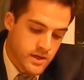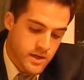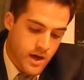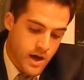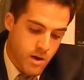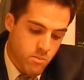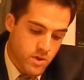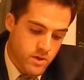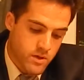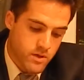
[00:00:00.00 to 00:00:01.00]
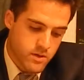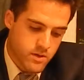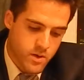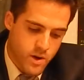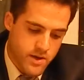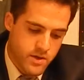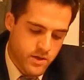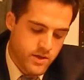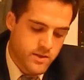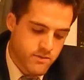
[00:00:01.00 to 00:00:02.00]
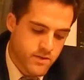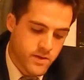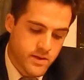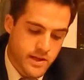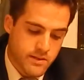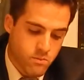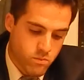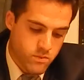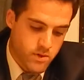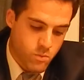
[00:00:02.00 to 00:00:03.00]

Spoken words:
You get the feeling like the